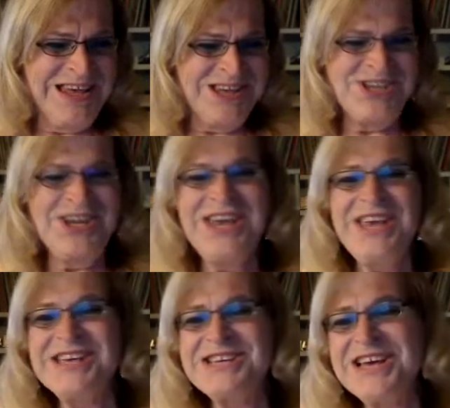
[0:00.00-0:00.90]

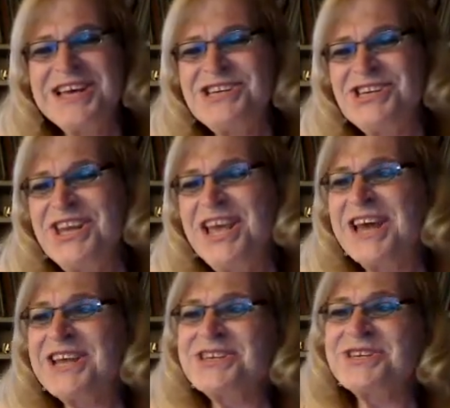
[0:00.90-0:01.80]
She said she
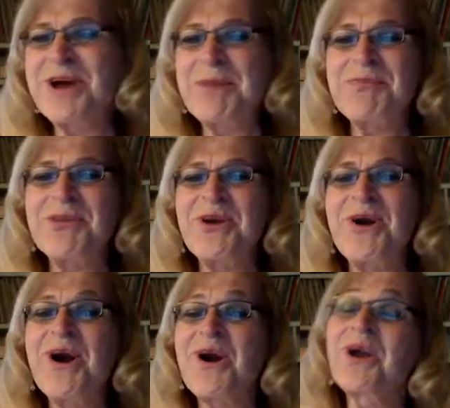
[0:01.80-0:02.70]
had to stop the
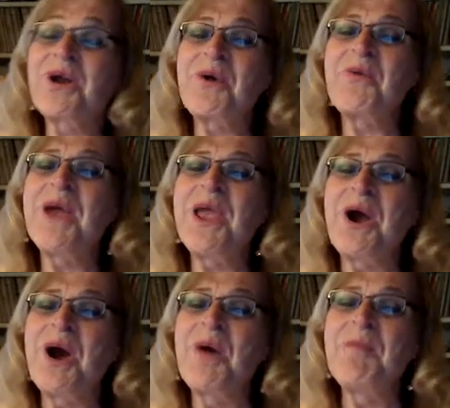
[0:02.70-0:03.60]
car on her way
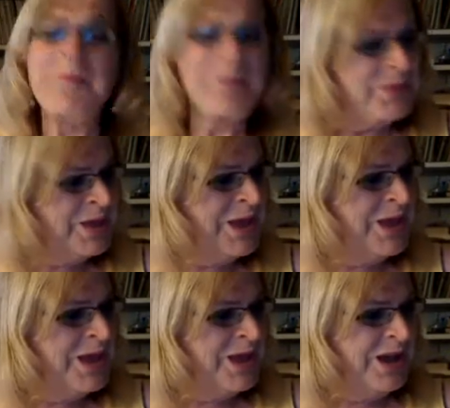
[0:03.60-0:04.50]
home
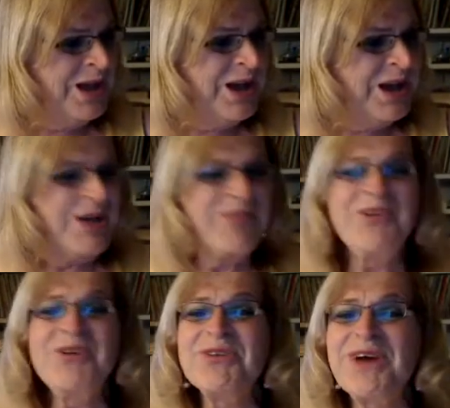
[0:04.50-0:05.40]
uh, a
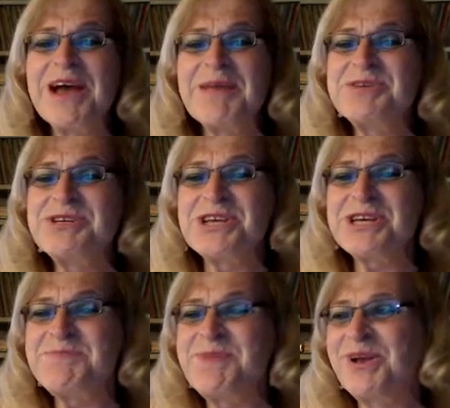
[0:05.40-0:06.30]
few times
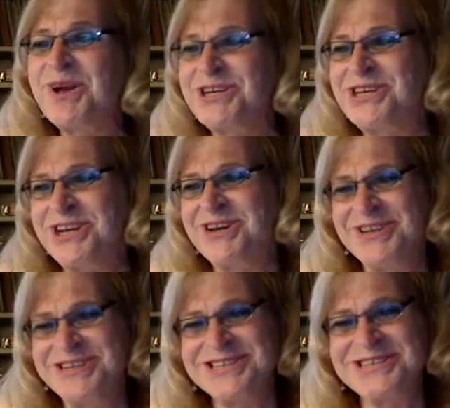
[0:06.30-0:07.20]
just because she
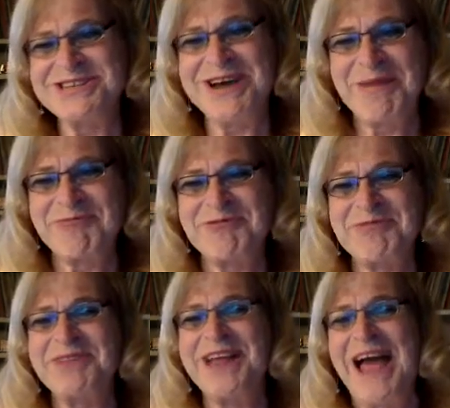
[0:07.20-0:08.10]
couldn't stop
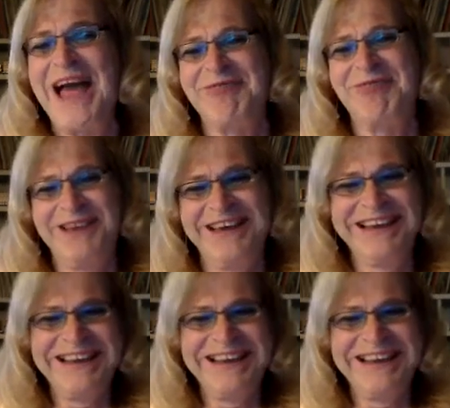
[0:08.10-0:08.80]
from laughing.